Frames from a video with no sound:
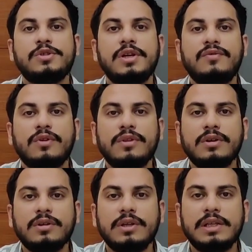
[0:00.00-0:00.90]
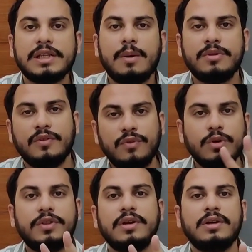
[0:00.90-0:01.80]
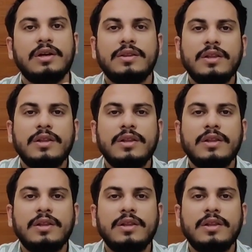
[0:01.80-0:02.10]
sit for the exam in the fourth year,